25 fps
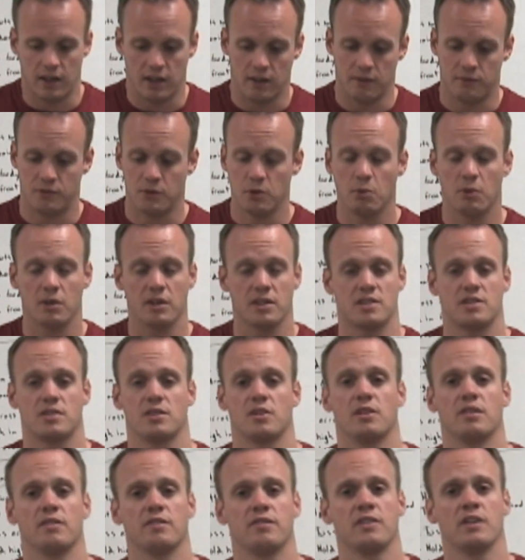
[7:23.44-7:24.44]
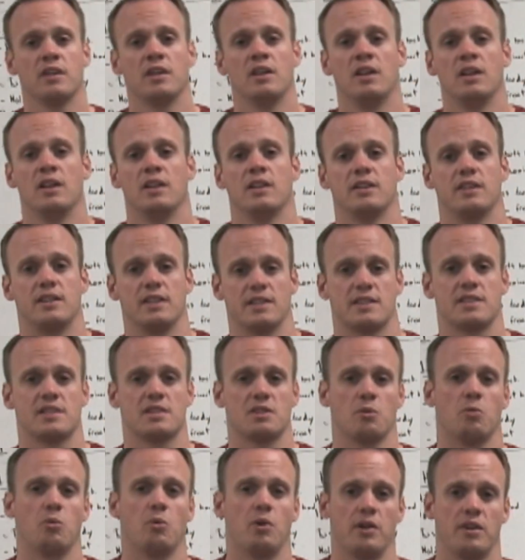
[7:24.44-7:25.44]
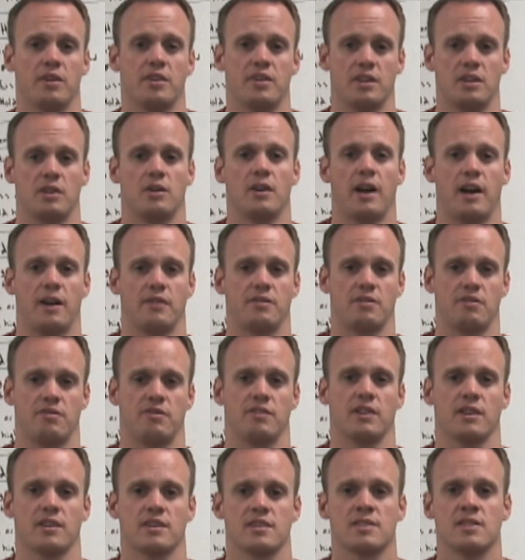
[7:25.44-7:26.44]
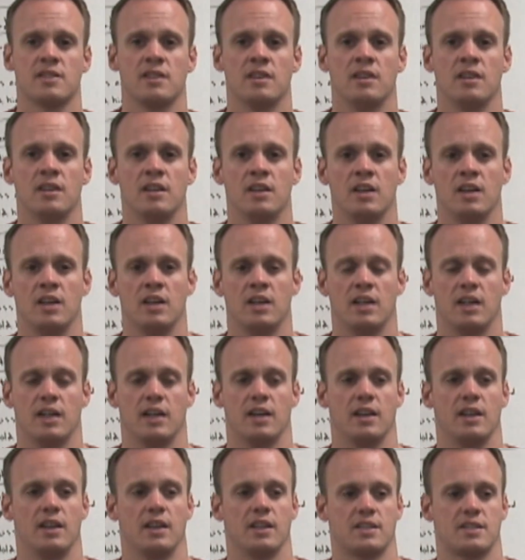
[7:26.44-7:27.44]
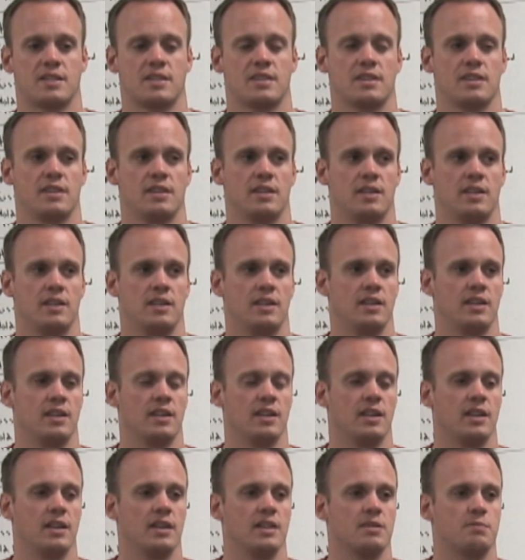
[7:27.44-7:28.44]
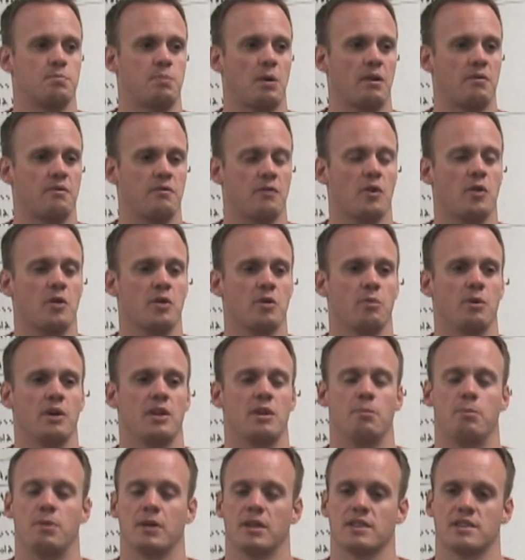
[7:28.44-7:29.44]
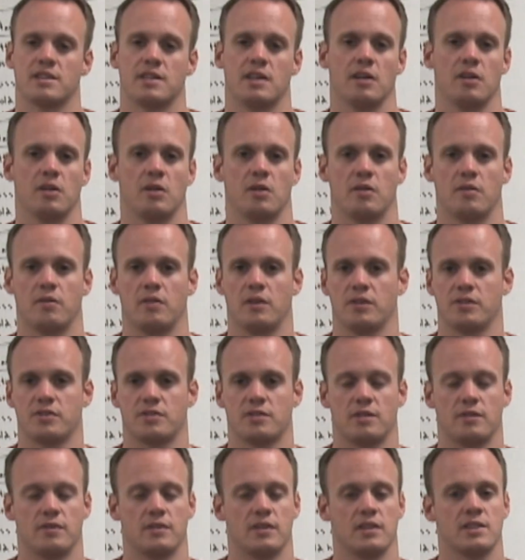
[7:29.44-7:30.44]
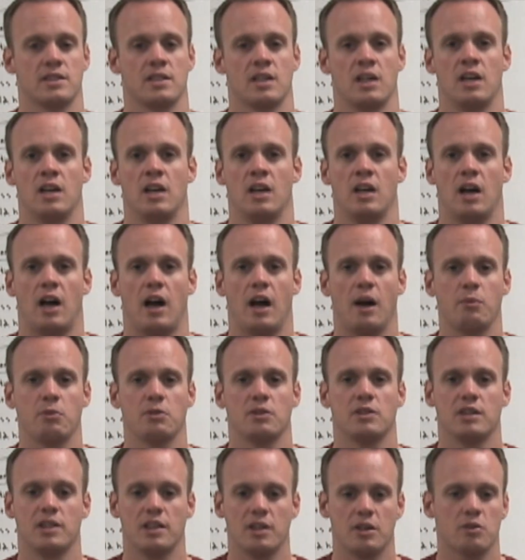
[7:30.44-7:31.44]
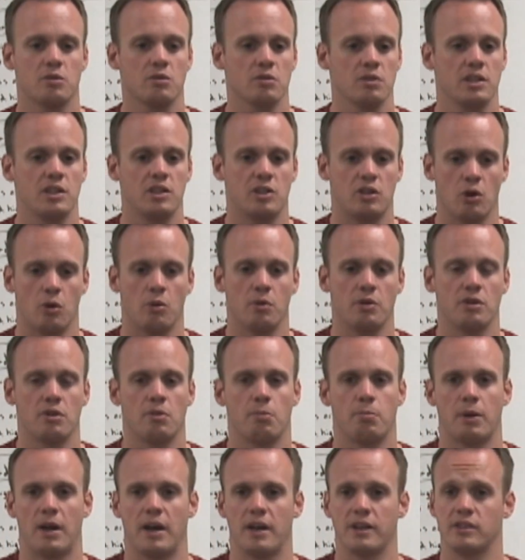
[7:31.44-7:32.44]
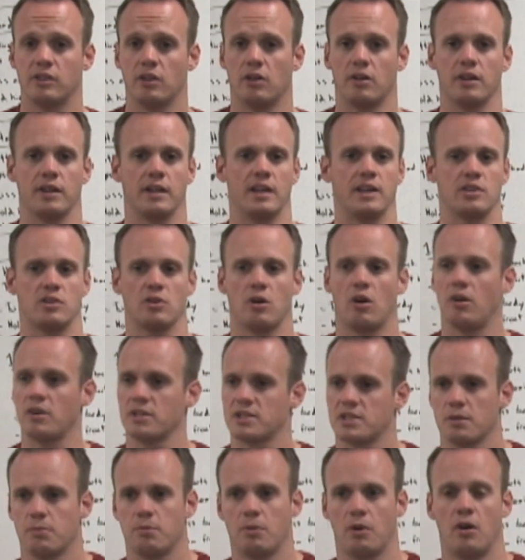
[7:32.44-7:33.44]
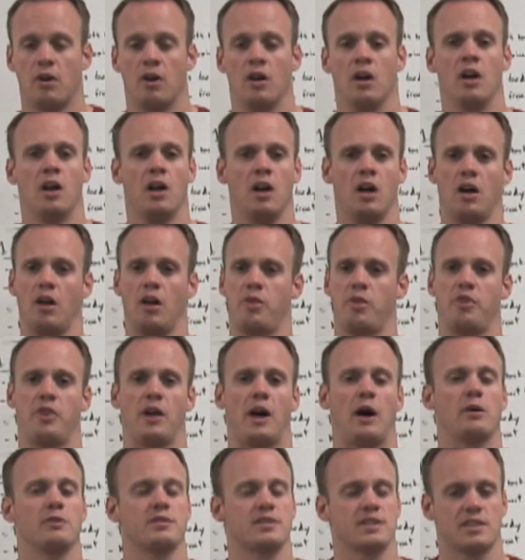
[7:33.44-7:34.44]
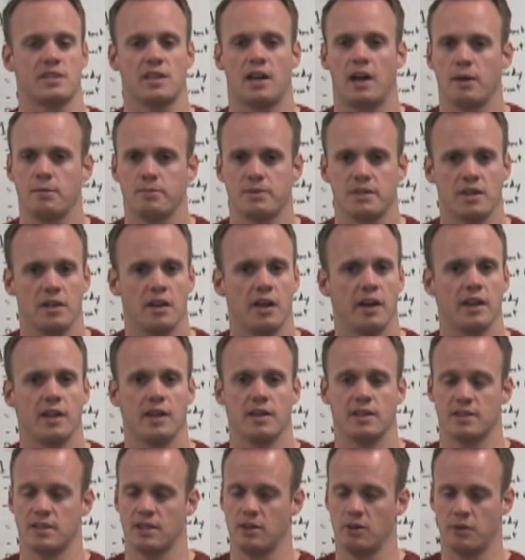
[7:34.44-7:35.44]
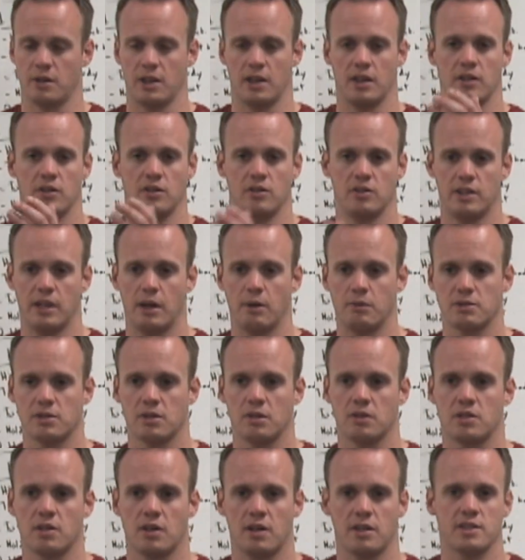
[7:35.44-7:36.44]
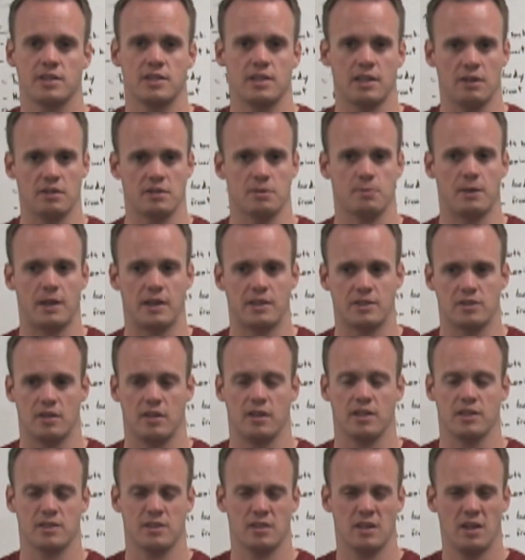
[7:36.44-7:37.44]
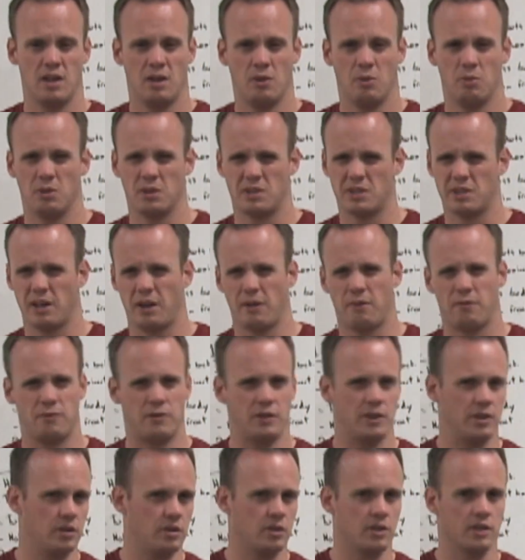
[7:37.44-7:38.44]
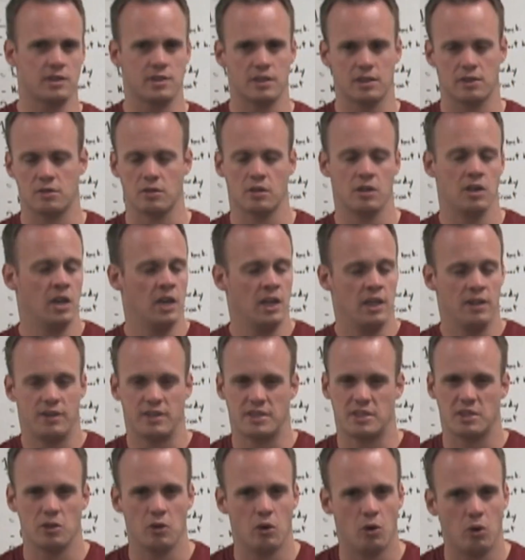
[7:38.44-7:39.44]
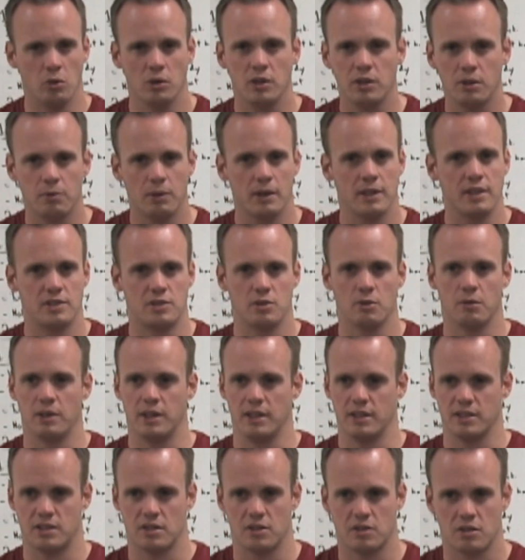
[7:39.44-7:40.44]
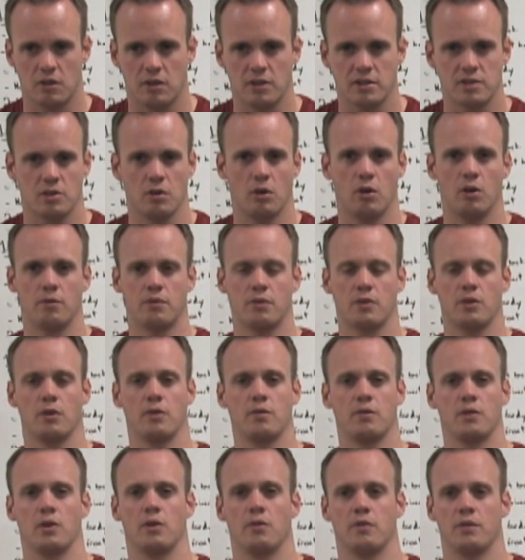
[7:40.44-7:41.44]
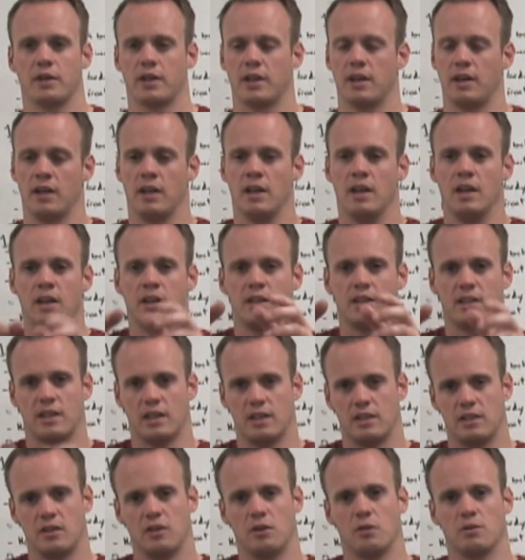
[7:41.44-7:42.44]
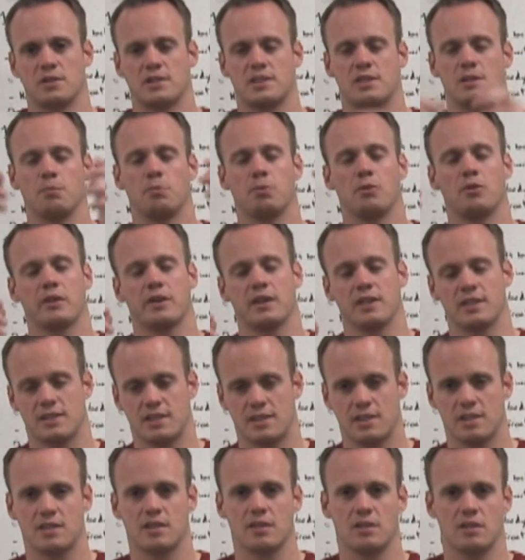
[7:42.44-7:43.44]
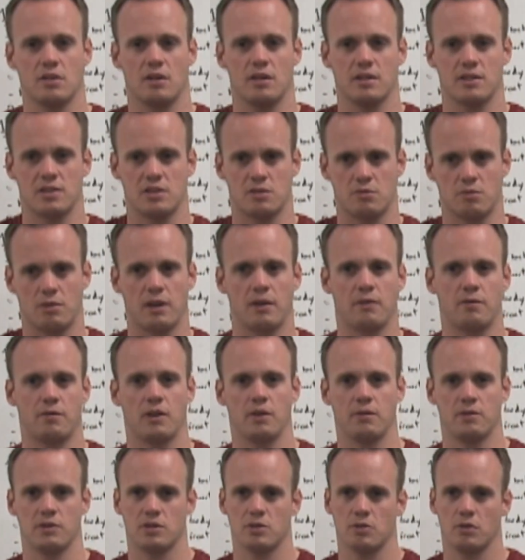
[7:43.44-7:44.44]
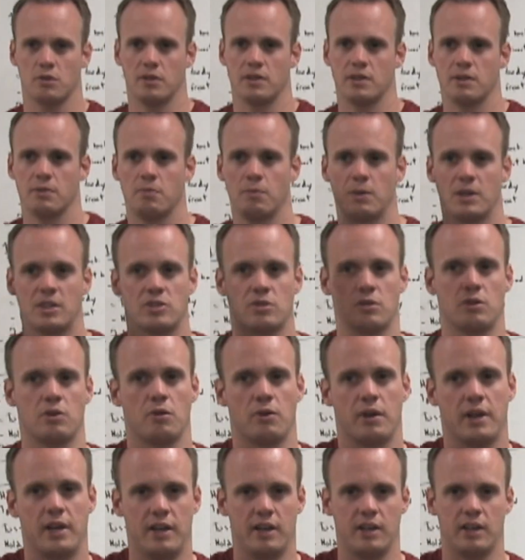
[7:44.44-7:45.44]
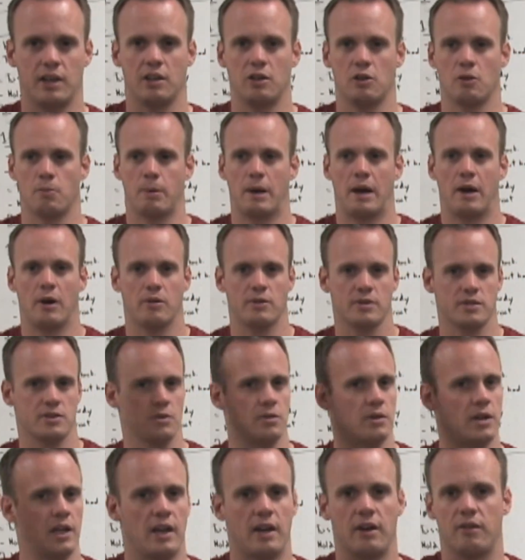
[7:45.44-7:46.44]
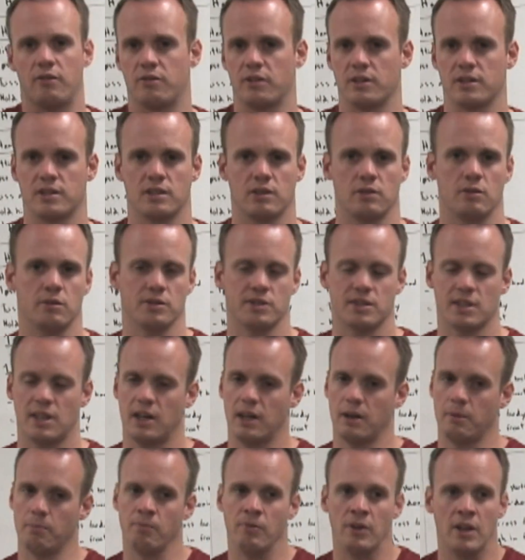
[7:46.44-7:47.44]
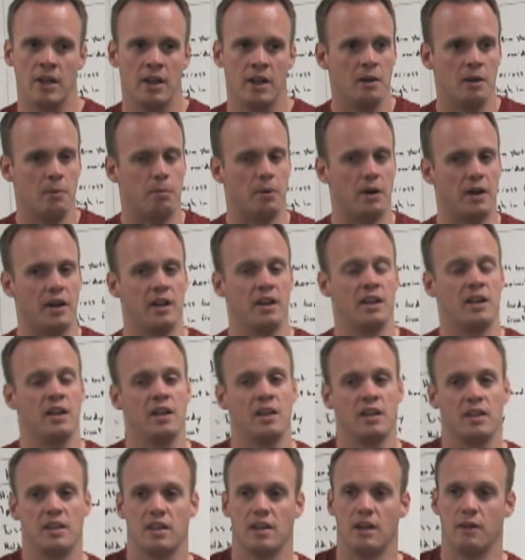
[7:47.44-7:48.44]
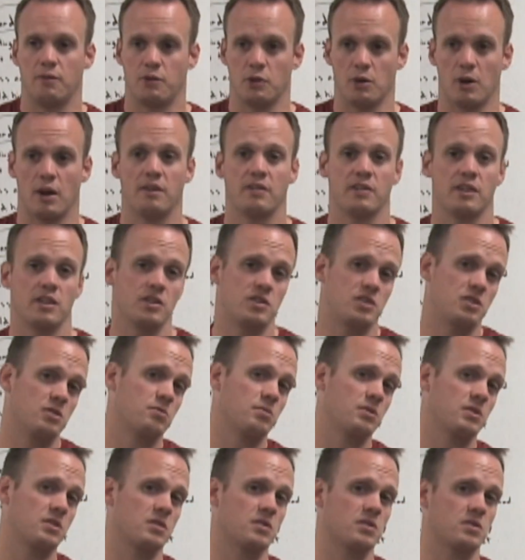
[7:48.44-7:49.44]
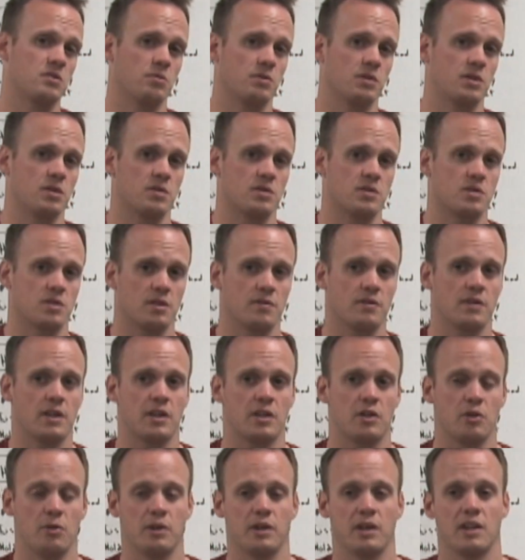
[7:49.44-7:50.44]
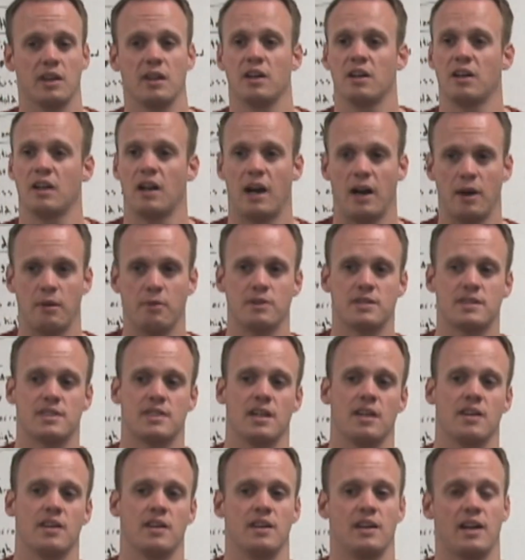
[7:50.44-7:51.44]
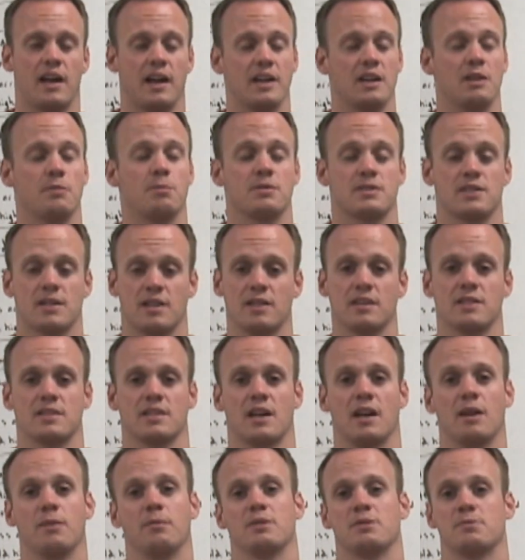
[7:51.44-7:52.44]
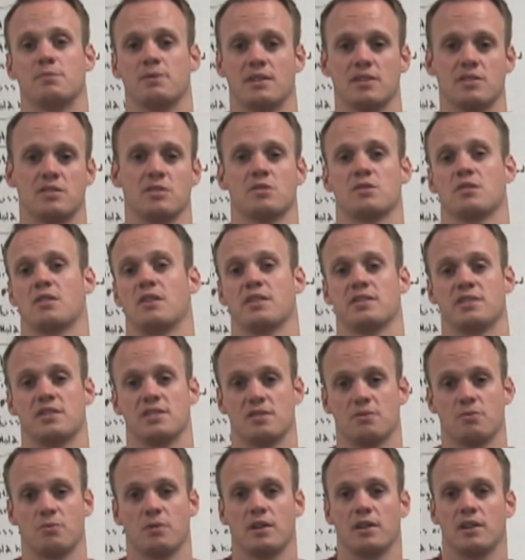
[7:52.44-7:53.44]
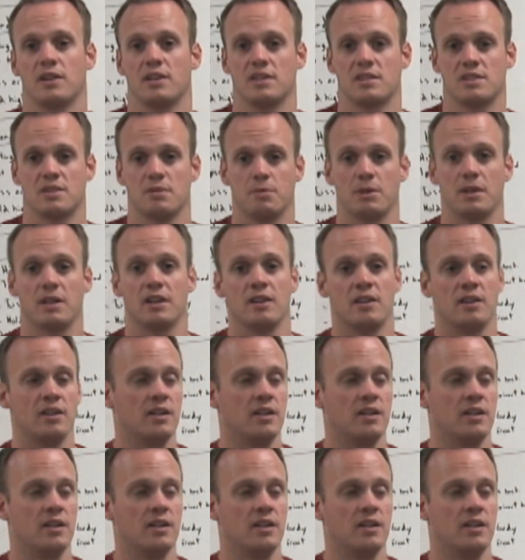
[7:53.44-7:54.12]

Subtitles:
If you want to serve, this is the one thing you have to fix. It is by far and away the biggest killer of all servers. I would literally go in your backyard and toss the ball 1,000 times a night and say, okay, that was a good toss, that was a bad toss, what did I feel, etc. That's the only way to do it, is to toss it over and over and over again. Get simple, consistent tosses right in front of your shoulder to make sure you're hitting in your power zone every single time. But if you're having issues with your serve not going in, I would say that 90% of the time is because your toss isn't where it needs to be.